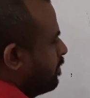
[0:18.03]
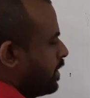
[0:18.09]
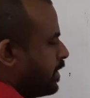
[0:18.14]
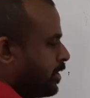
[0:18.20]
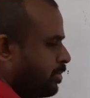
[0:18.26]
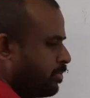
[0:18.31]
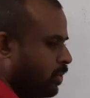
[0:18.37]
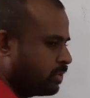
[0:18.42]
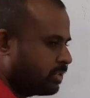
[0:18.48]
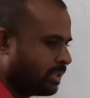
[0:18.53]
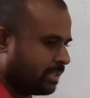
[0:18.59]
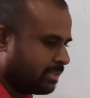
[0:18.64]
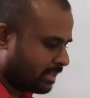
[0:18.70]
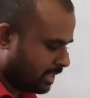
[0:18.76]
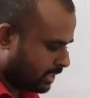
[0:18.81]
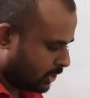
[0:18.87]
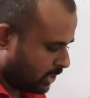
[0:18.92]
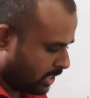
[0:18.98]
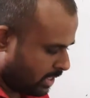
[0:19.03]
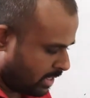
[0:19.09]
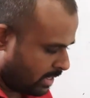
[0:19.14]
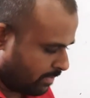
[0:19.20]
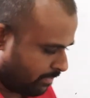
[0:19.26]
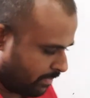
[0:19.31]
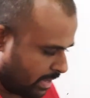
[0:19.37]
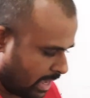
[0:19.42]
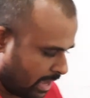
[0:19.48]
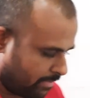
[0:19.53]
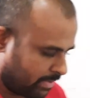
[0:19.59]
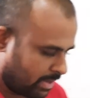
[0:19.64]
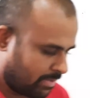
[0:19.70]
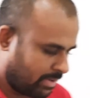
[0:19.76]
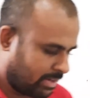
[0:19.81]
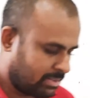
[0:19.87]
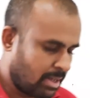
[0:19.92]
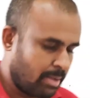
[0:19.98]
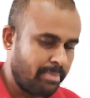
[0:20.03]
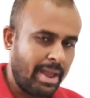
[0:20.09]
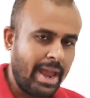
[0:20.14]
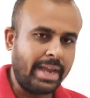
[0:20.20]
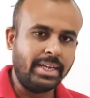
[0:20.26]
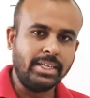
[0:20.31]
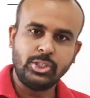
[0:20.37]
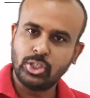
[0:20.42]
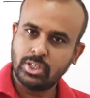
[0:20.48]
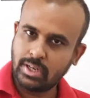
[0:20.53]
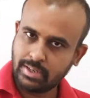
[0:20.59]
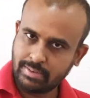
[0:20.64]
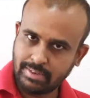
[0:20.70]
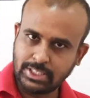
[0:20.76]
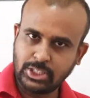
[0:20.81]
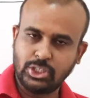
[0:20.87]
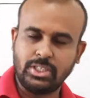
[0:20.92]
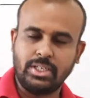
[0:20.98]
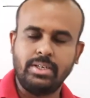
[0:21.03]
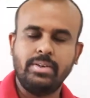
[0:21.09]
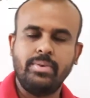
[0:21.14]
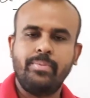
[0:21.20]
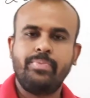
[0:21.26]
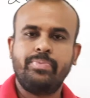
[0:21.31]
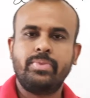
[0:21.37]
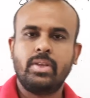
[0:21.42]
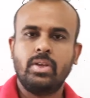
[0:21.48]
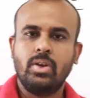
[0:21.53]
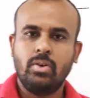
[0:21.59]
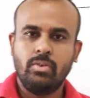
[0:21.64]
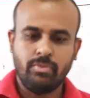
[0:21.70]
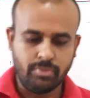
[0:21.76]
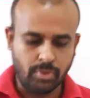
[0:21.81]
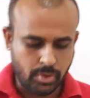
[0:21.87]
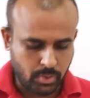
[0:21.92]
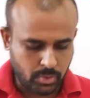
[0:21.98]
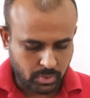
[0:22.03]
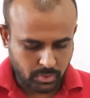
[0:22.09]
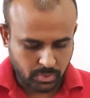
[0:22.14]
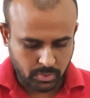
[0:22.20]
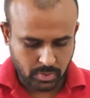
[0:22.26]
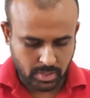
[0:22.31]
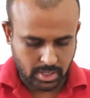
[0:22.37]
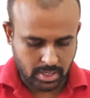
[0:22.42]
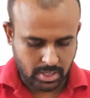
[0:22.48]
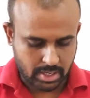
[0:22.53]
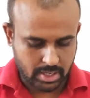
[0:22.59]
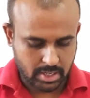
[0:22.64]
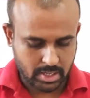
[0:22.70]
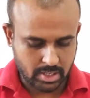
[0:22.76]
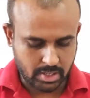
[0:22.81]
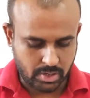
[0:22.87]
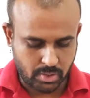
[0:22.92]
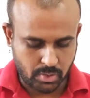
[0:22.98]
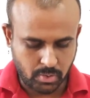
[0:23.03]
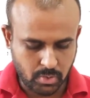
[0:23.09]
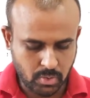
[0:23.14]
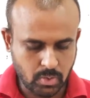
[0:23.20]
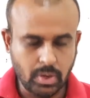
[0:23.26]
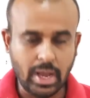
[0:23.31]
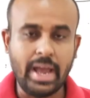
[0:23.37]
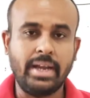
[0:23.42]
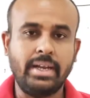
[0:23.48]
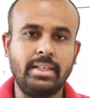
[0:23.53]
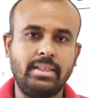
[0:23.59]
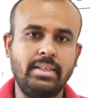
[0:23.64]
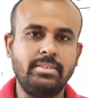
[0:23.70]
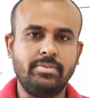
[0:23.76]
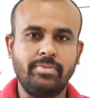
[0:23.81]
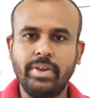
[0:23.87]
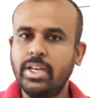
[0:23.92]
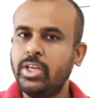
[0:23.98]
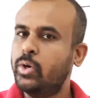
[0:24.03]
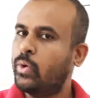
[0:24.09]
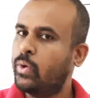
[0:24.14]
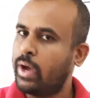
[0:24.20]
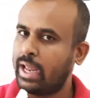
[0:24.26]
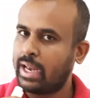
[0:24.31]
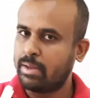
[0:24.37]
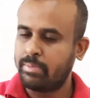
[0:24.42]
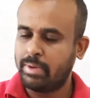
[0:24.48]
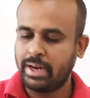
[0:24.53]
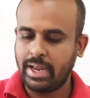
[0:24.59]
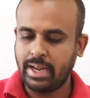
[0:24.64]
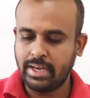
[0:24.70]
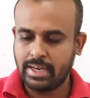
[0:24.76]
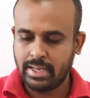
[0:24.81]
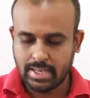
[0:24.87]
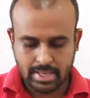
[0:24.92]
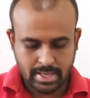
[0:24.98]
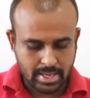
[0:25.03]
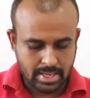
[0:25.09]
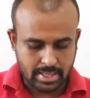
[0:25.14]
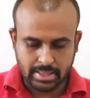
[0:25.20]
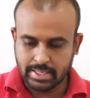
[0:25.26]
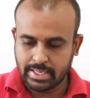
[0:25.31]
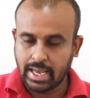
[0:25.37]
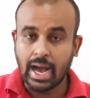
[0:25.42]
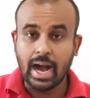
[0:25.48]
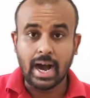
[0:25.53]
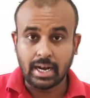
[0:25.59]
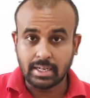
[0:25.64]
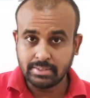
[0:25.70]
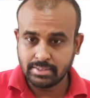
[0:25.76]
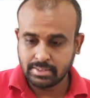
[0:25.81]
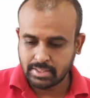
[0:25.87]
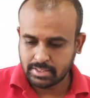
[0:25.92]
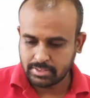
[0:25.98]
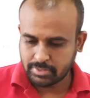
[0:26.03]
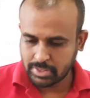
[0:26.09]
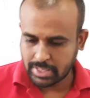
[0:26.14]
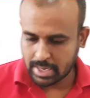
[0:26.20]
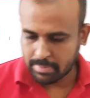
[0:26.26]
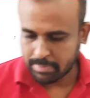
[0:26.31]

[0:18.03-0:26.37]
entry books discussion, we have given some additional question for you to do, and this video elaborate the answers for that